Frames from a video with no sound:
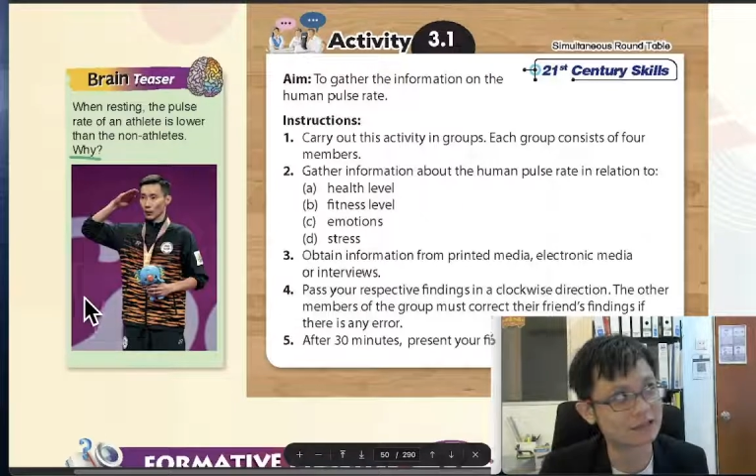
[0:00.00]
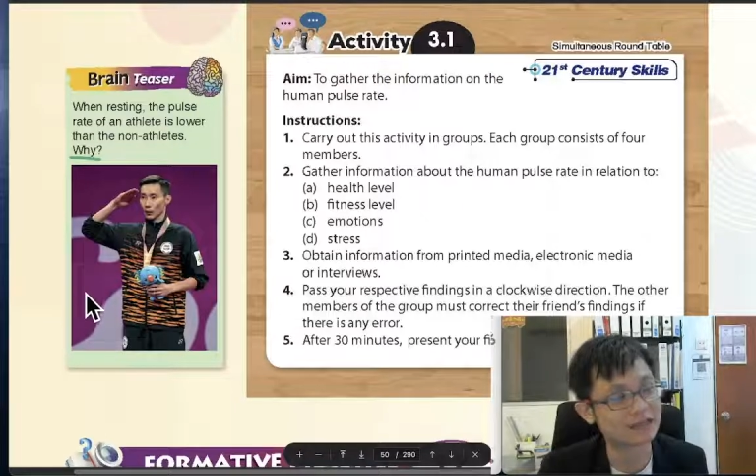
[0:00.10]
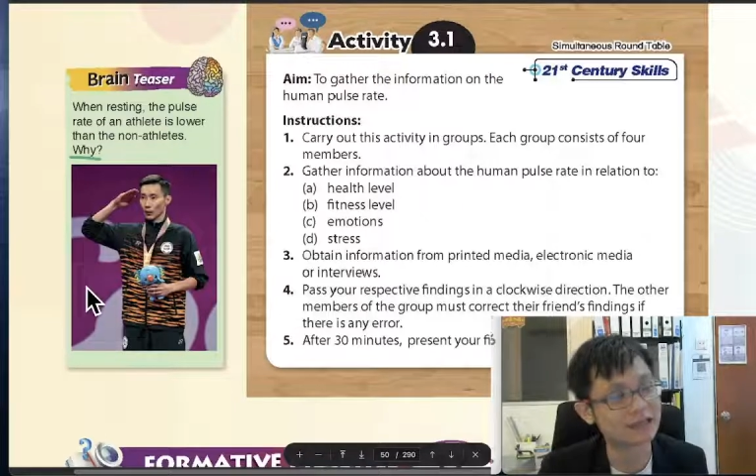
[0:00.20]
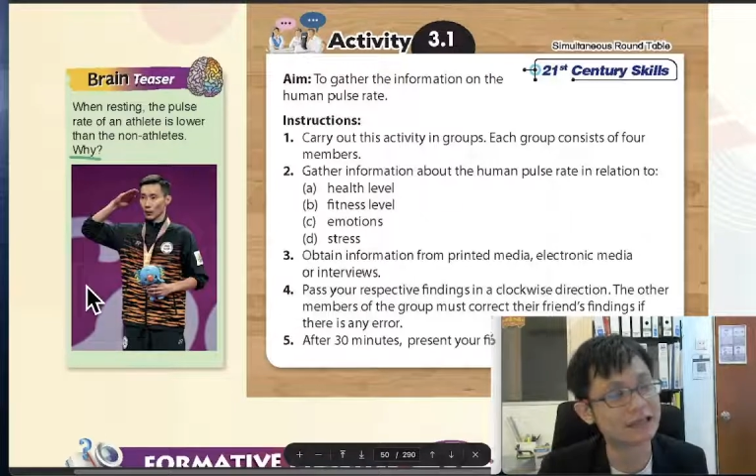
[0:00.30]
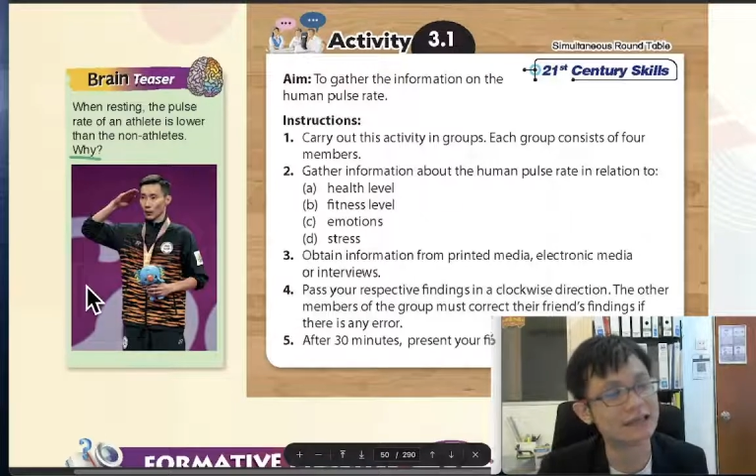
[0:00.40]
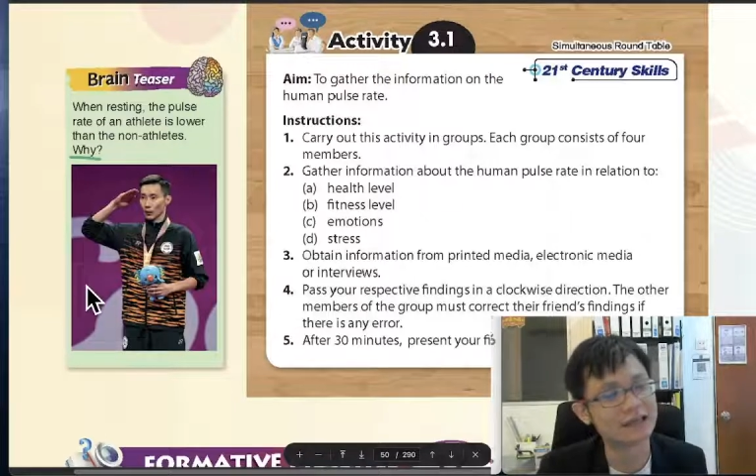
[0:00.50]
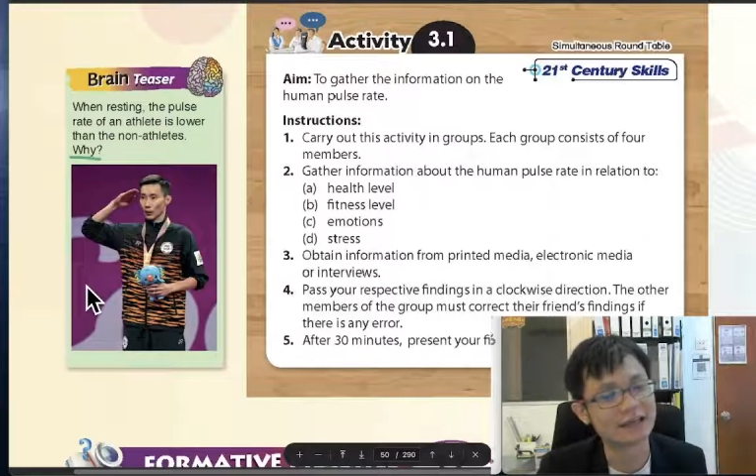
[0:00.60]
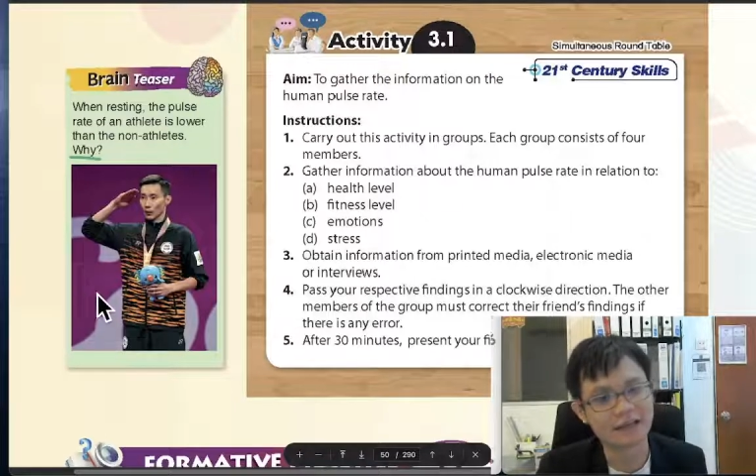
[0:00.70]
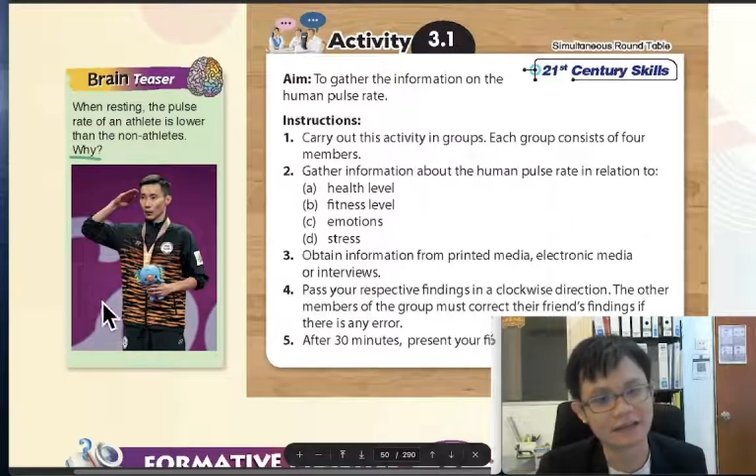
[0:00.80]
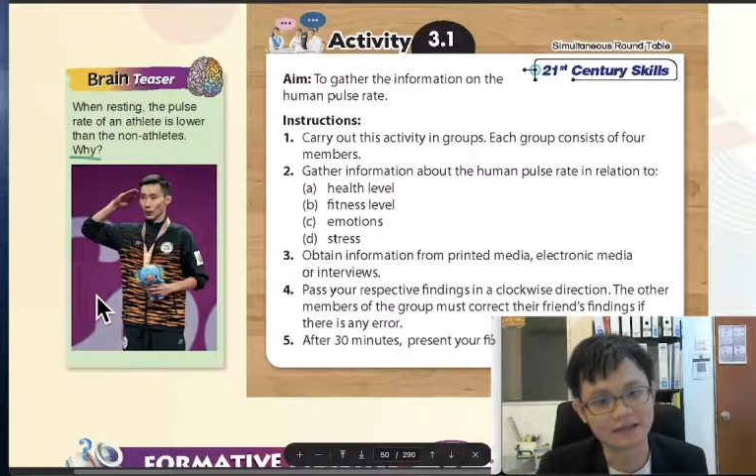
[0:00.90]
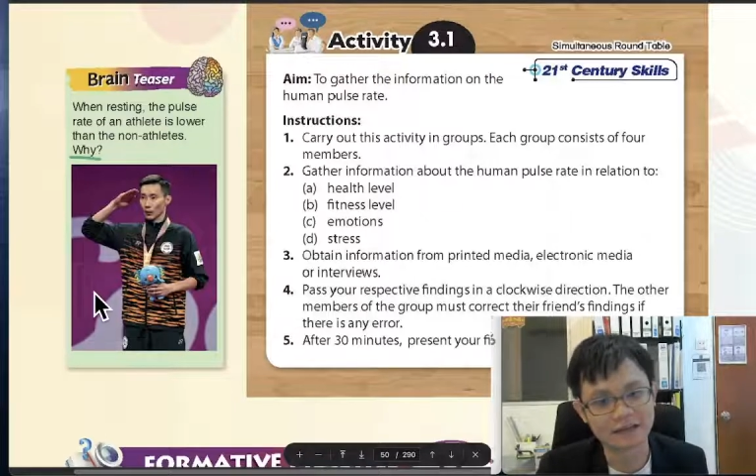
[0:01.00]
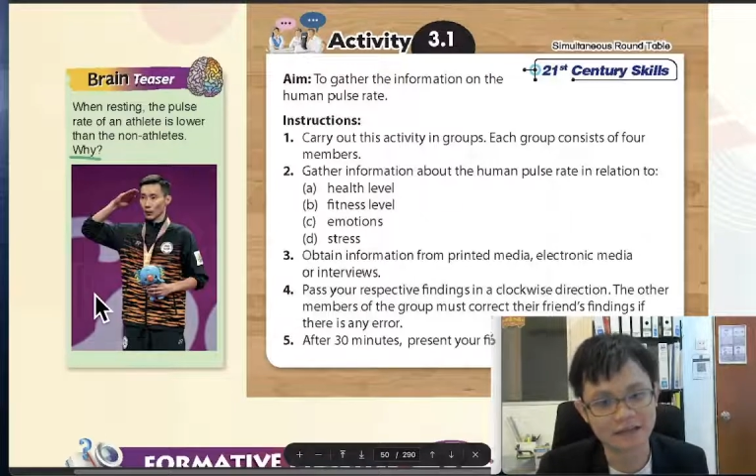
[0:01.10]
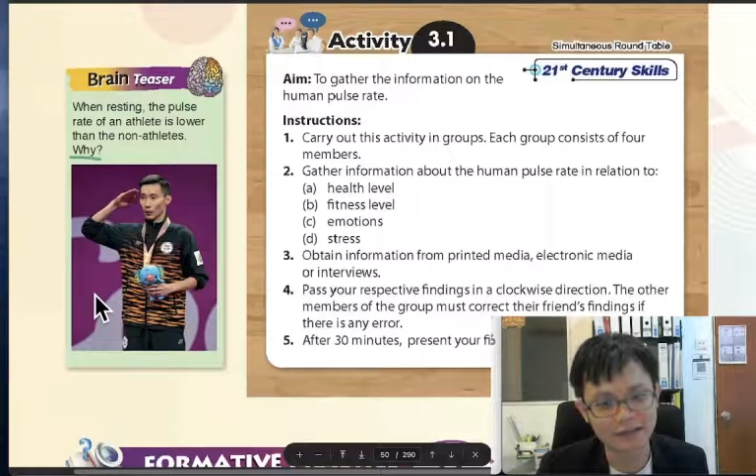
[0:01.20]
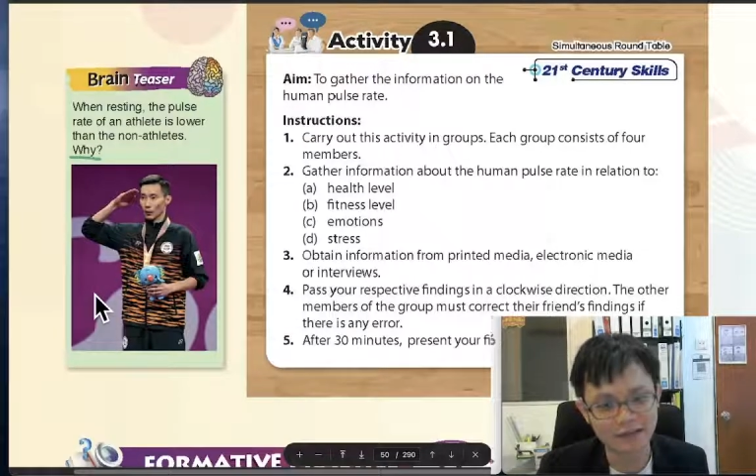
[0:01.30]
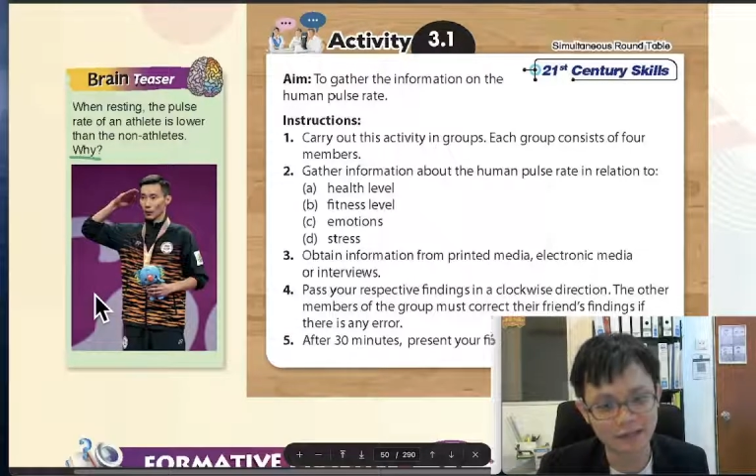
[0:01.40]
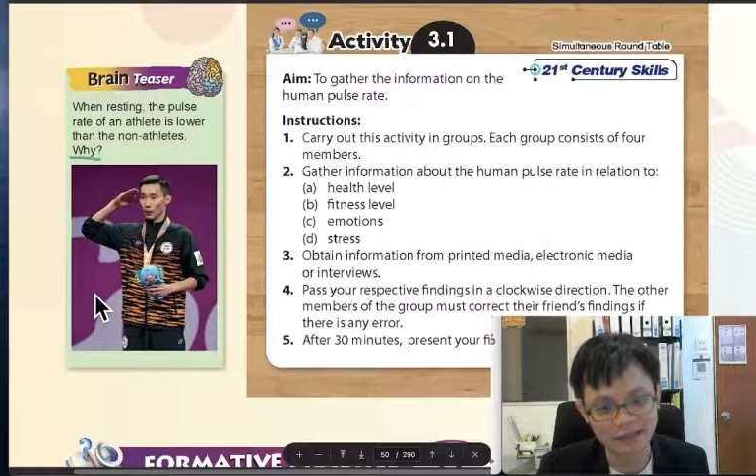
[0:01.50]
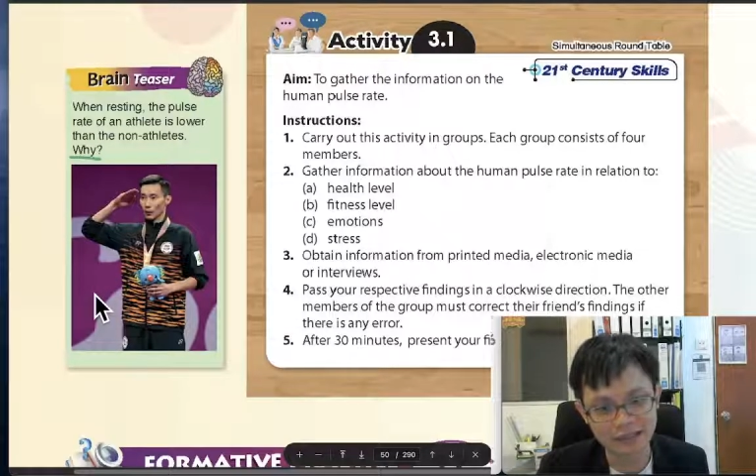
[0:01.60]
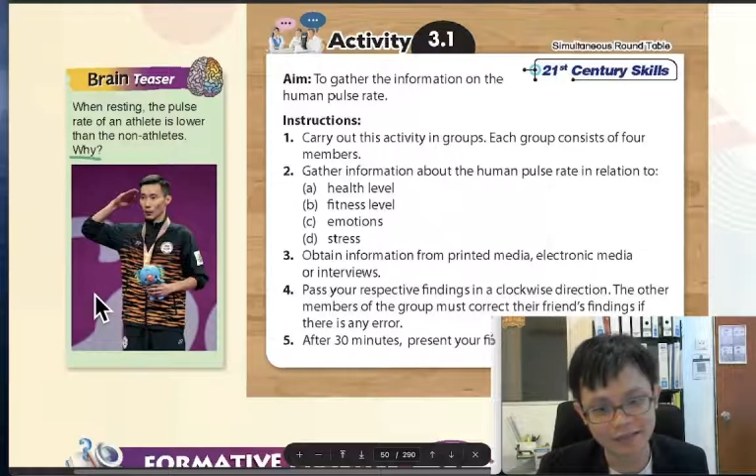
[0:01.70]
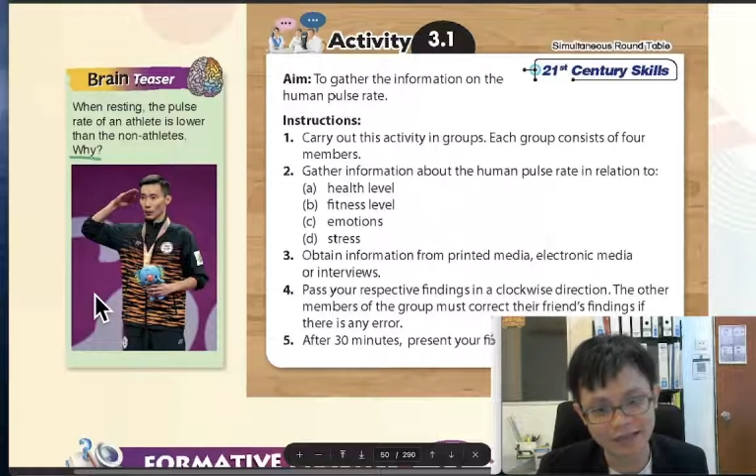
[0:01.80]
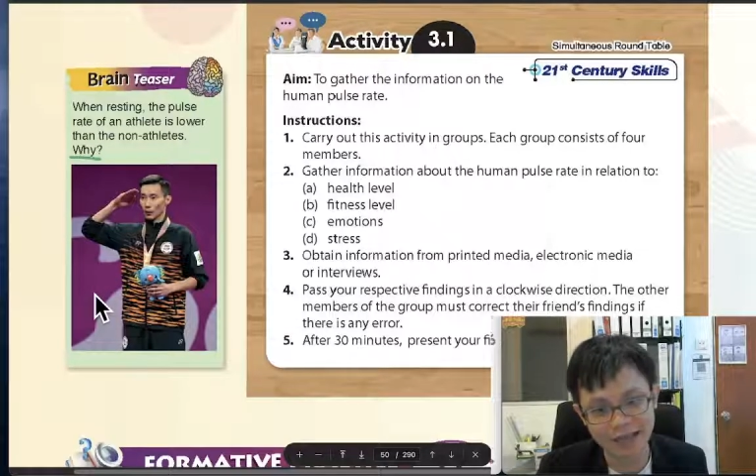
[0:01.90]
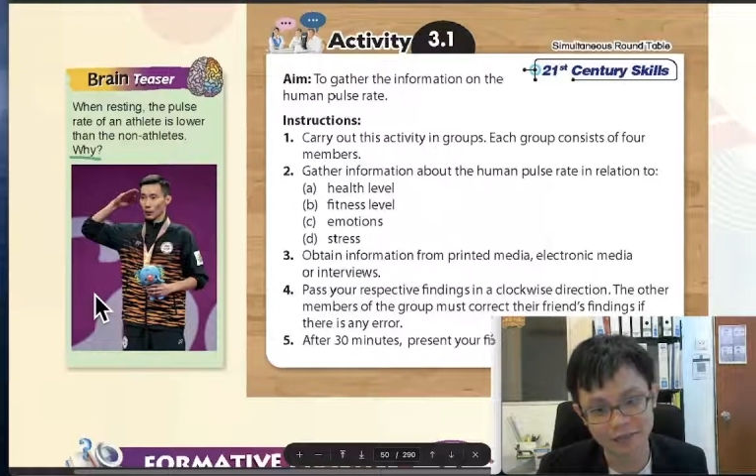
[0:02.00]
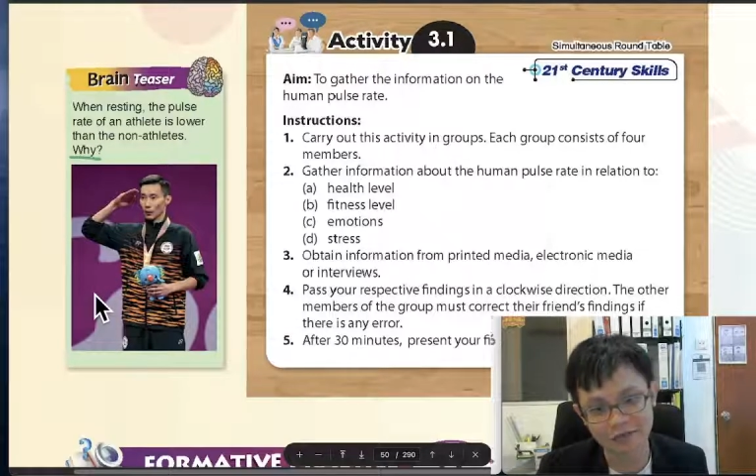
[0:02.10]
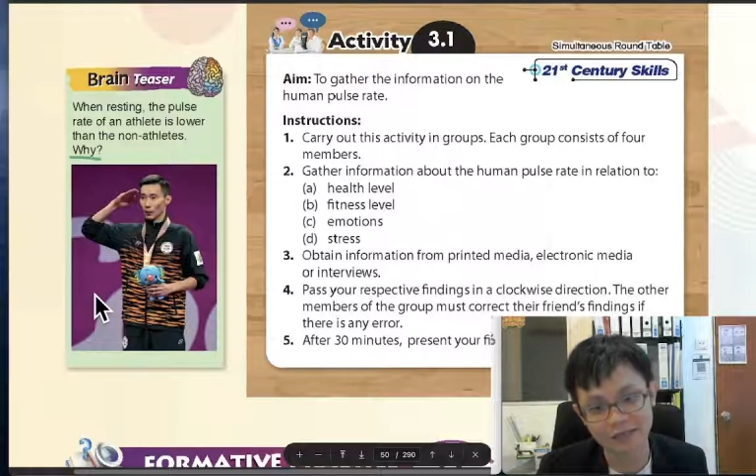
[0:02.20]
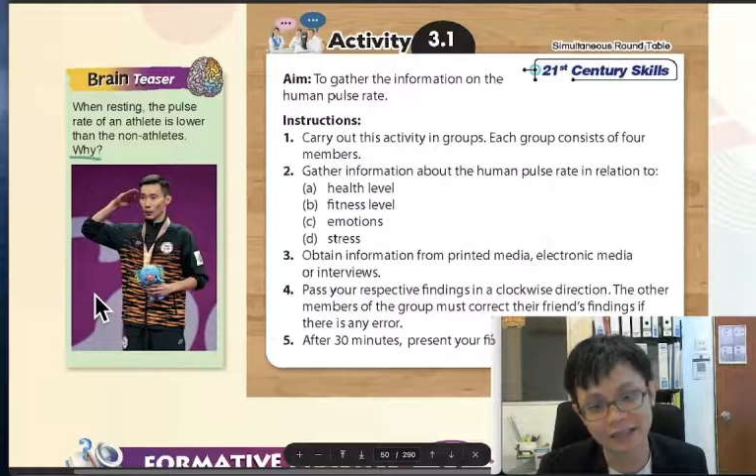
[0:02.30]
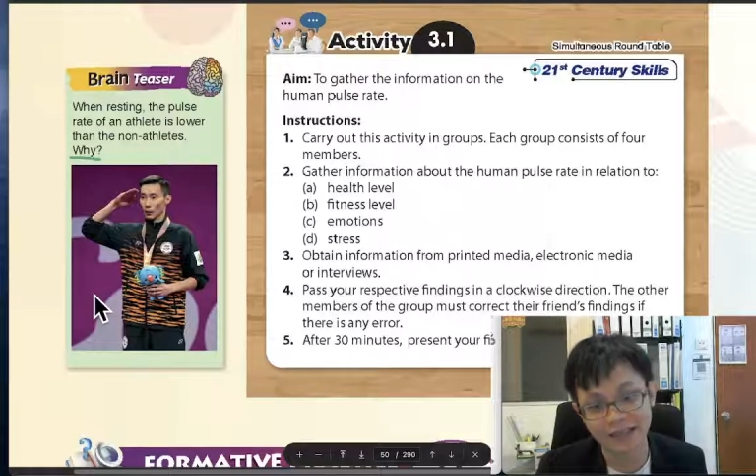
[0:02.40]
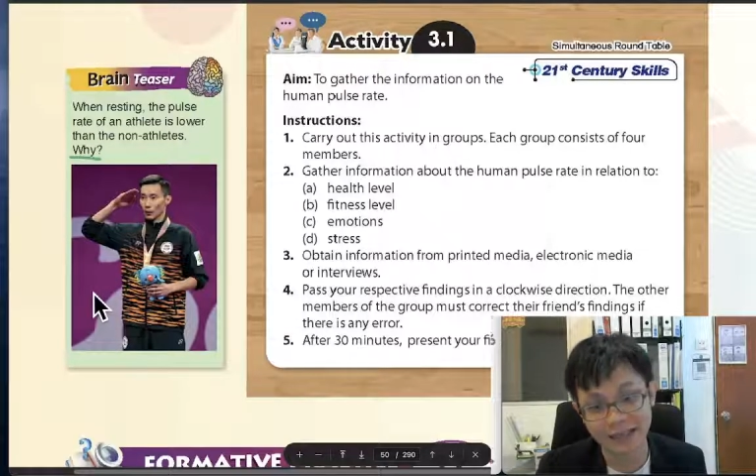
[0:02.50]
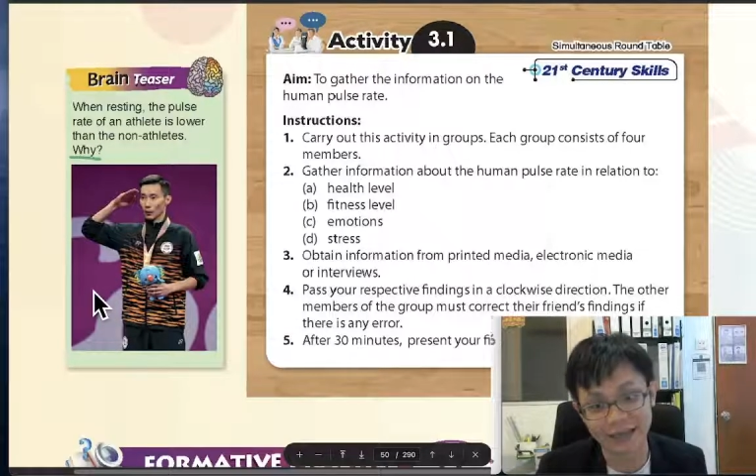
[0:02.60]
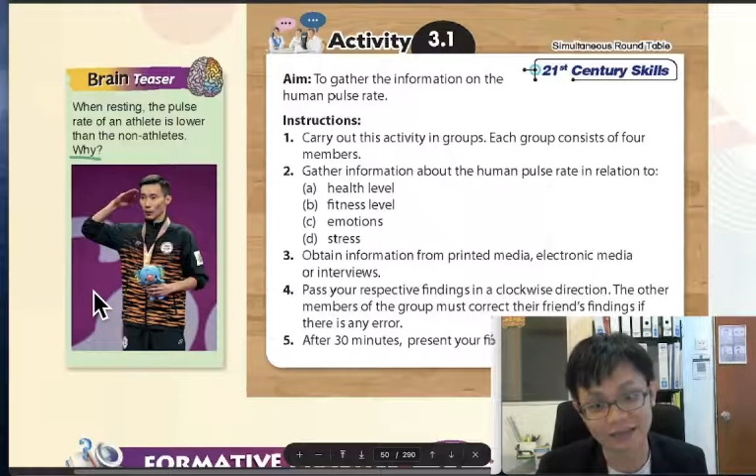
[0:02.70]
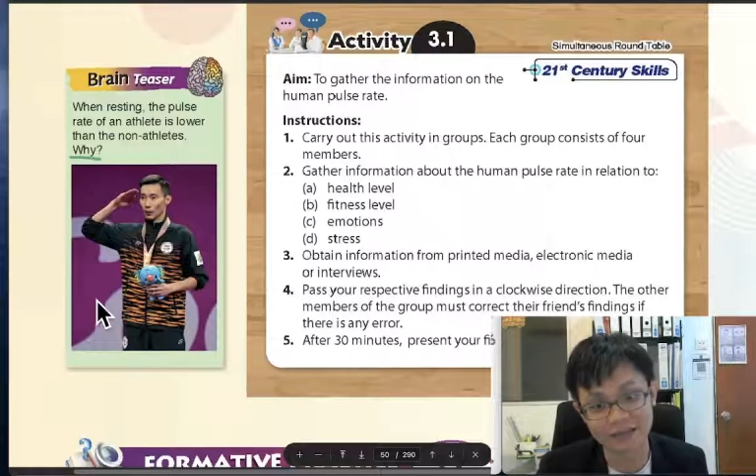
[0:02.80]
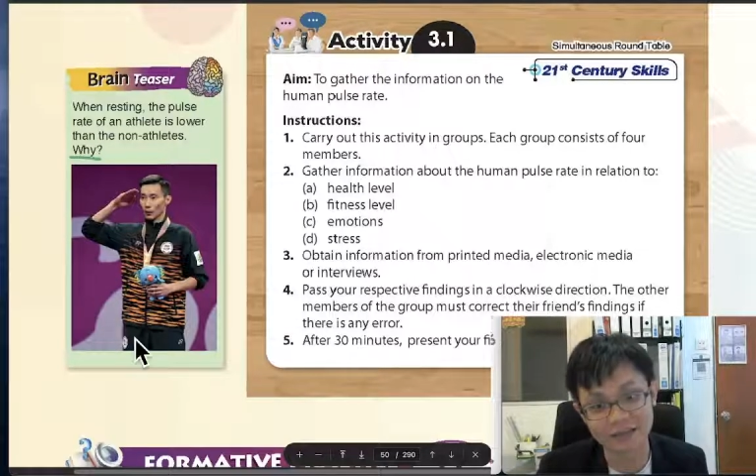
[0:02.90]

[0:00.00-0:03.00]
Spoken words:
he didn't even dare to eat KFC.